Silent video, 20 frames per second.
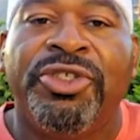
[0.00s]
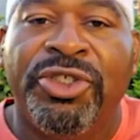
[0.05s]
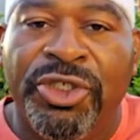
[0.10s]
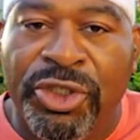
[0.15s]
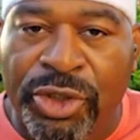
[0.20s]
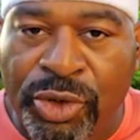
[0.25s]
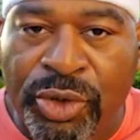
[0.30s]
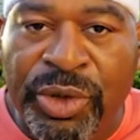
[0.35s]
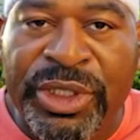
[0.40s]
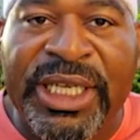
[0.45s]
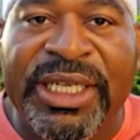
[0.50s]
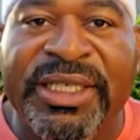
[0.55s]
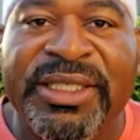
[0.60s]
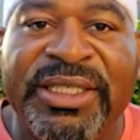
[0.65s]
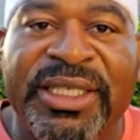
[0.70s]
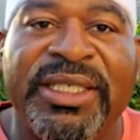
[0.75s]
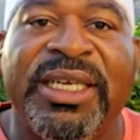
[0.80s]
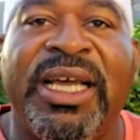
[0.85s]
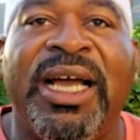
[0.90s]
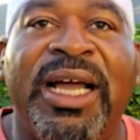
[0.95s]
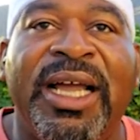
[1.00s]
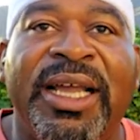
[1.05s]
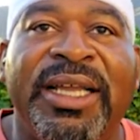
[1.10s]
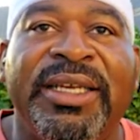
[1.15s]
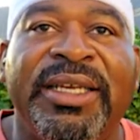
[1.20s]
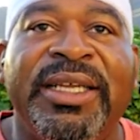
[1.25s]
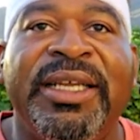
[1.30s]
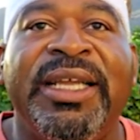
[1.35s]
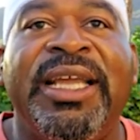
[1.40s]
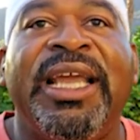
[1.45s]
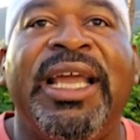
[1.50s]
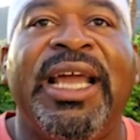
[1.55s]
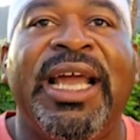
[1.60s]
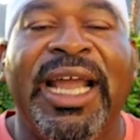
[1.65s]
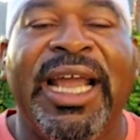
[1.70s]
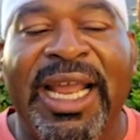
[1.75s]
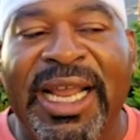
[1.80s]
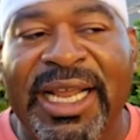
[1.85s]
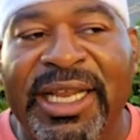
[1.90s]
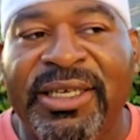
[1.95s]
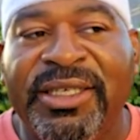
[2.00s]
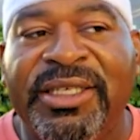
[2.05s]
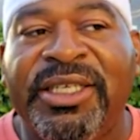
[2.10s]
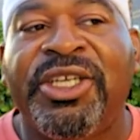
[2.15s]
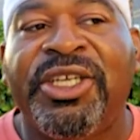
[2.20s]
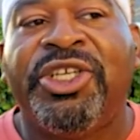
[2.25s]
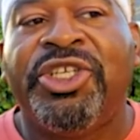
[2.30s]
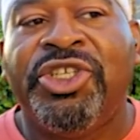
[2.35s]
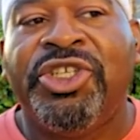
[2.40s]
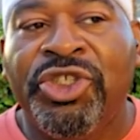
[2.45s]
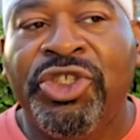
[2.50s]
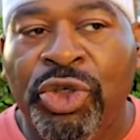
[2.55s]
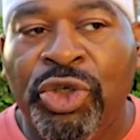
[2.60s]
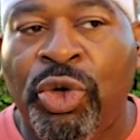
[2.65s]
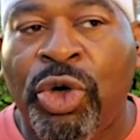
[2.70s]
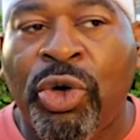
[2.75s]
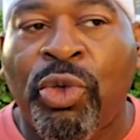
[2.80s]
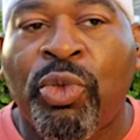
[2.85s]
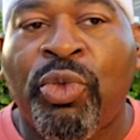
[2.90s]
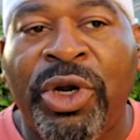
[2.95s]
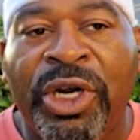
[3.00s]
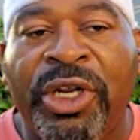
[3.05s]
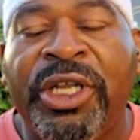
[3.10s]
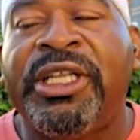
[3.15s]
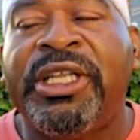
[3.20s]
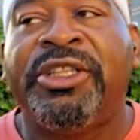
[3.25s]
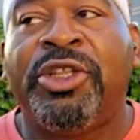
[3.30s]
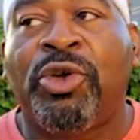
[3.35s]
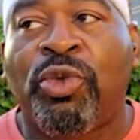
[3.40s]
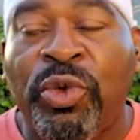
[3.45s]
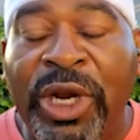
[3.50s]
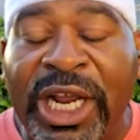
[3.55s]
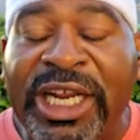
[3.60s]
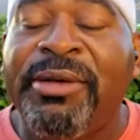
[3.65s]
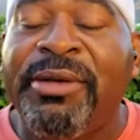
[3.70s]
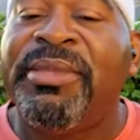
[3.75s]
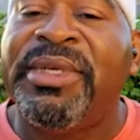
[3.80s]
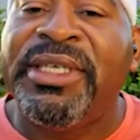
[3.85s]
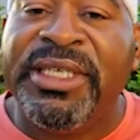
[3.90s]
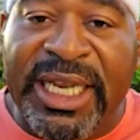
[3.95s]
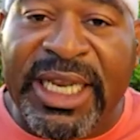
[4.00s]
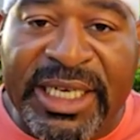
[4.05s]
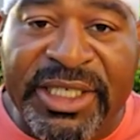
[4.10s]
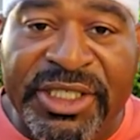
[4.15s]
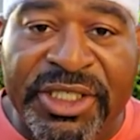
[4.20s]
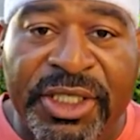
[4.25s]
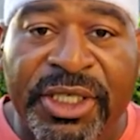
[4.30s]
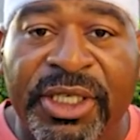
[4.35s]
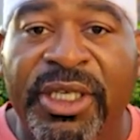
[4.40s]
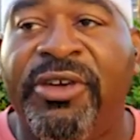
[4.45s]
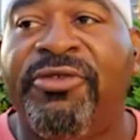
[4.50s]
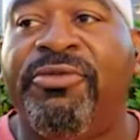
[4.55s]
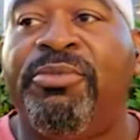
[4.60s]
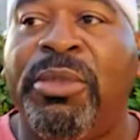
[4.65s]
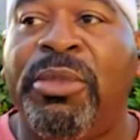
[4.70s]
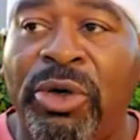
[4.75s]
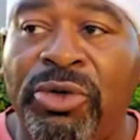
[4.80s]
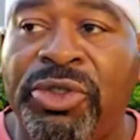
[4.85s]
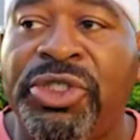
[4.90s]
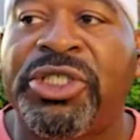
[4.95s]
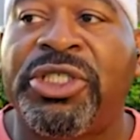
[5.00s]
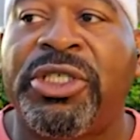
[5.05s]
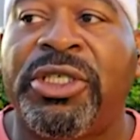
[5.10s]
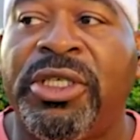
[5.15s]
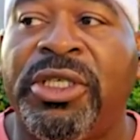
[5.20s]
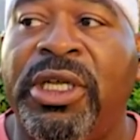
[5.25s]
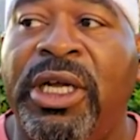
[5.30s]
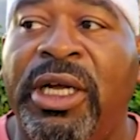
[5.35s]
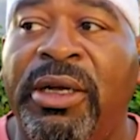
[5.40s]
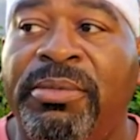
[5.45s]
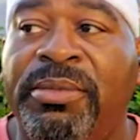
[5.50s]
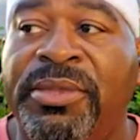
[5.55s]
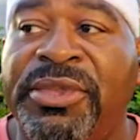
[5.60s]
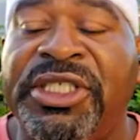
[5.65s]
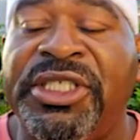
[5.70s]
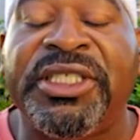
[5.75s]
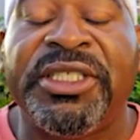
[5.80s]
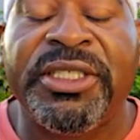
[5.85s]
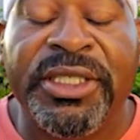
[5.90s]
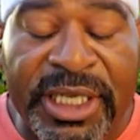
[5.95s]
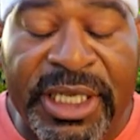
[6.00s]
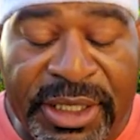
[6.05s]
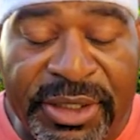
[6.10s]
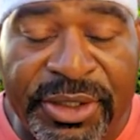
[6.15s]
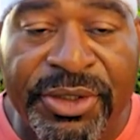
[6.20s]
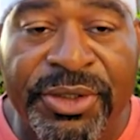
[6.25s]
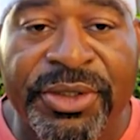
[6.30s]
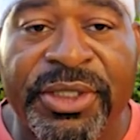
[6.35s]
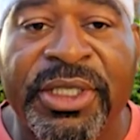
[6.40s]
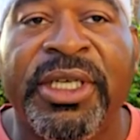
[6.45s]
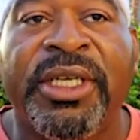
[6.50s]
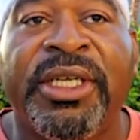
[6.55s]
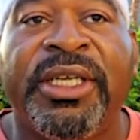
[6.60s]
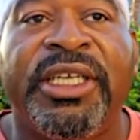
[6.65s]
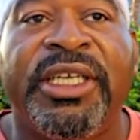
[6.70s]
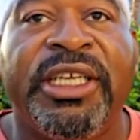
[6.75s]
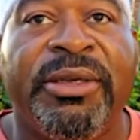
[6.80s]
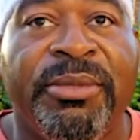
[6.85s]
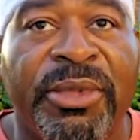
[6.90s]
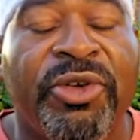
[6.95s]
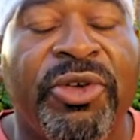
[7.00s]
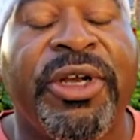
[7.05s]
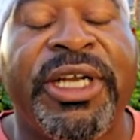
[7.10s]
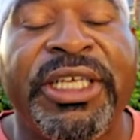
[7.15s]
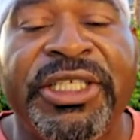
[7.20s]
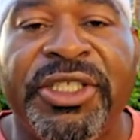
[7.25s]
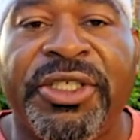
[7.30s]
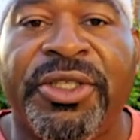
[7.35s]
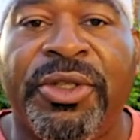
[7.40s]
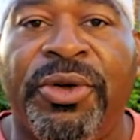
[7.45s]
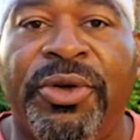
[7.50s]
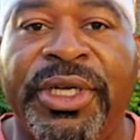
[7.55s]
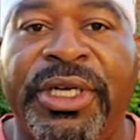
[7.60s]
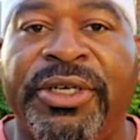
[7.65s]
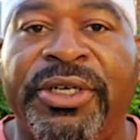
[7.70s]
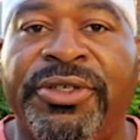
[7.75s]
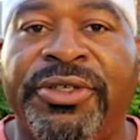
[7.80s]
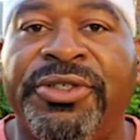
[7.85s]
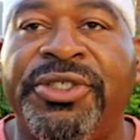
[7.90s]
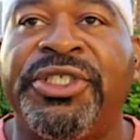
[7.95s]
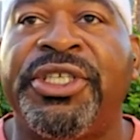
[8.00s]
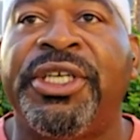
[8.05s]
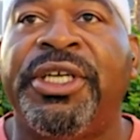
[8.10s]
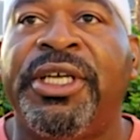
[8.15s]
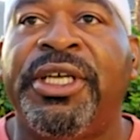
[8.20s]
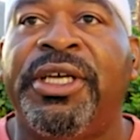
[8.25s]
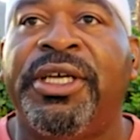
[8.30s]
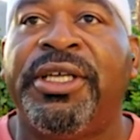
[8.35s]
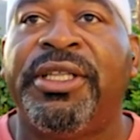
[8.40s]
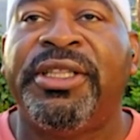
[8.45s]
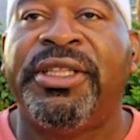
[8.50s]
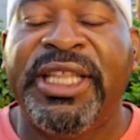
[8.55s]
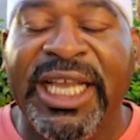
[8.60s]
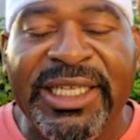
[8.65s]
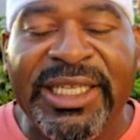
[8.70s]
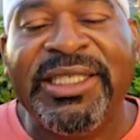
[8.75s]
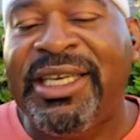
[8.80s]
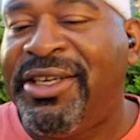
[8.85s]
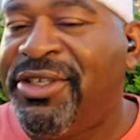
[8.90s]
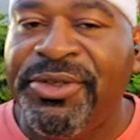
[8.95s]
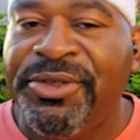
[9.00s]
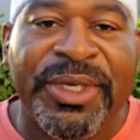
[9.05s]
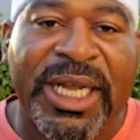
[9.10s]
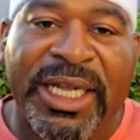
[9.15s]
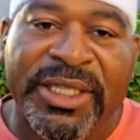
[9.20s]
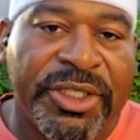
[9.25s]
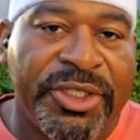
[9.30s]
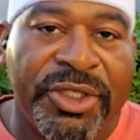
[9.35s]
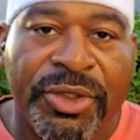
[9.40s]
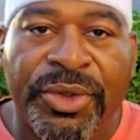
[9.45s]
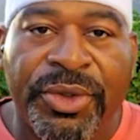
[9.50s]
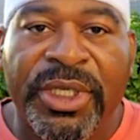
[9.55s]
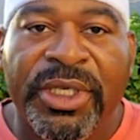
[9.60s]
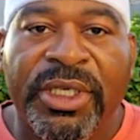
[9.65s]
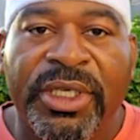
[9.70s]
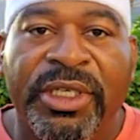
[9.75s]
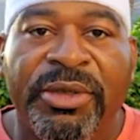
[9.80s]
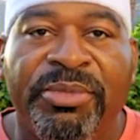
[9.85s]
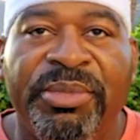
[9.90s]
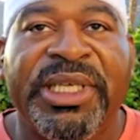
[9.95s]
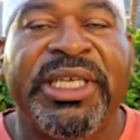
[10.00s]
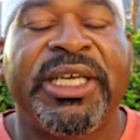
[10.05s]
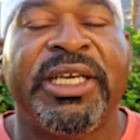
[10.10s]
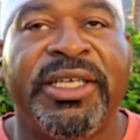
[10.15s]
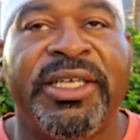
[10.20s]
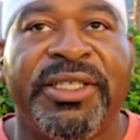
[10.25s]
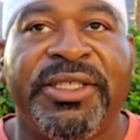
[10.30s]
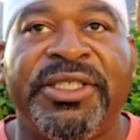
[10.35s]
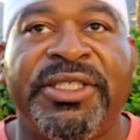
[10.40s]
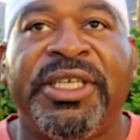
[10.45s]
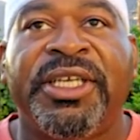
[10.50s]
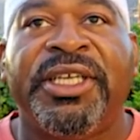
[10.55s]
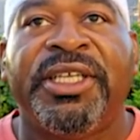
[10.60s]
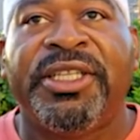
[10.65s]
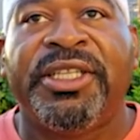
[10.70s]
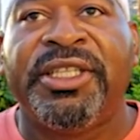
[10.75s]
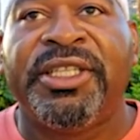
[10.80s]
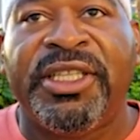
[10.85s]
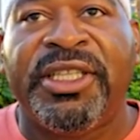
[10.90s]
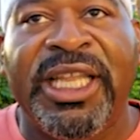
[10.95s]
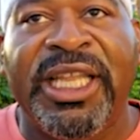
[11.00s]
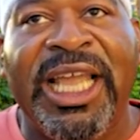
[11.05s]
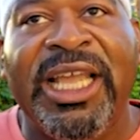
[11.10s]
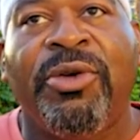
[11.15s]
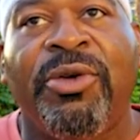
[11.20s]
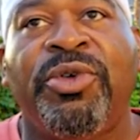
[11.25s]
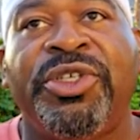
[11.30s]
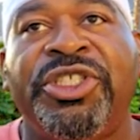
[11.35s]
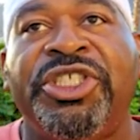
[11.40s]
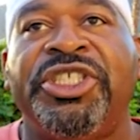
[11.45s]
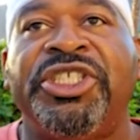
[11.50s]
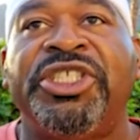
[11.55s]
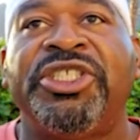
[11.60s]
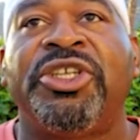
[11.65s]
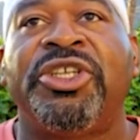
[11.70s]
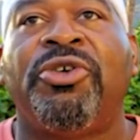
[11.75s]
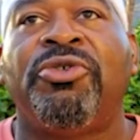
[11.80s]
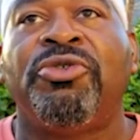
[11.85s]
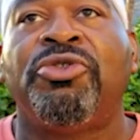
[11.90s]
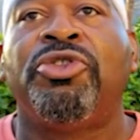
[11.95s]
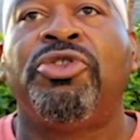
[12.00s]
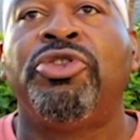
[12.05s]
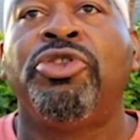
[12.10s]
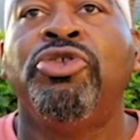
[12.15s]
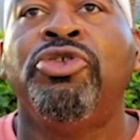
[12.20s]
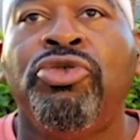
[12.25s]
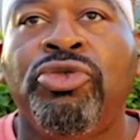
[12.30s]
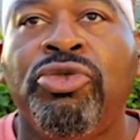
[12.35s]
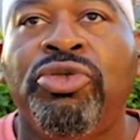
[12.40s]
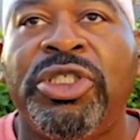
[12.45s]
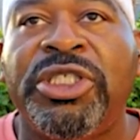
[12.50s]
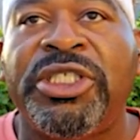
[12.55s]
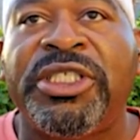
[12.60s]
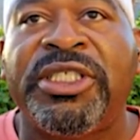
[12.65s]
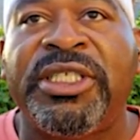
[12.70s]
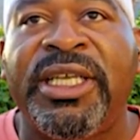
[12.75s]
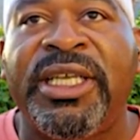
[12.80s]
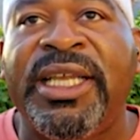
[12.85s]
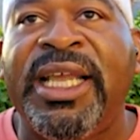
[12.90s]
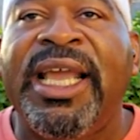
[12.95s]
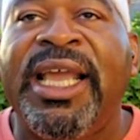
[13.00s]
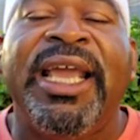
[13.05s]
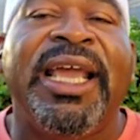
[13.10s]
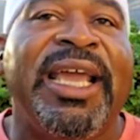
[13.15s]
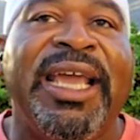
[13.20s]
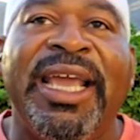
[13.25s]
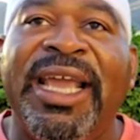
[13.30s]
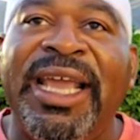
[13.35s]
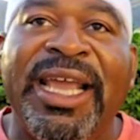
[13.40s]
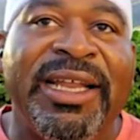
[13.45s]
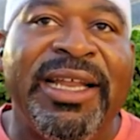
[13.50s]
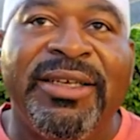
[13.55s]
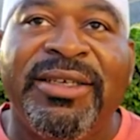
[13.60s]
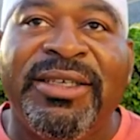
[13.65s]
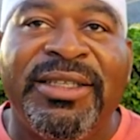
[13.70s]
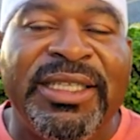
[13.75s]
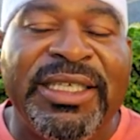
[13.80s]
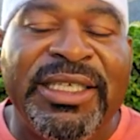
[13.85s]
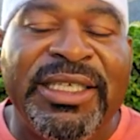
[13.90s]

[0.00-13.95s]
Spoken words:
do get denied, and the recommendation of most skilled immigration lawyers, they tell you not to do it because the language is so loose, and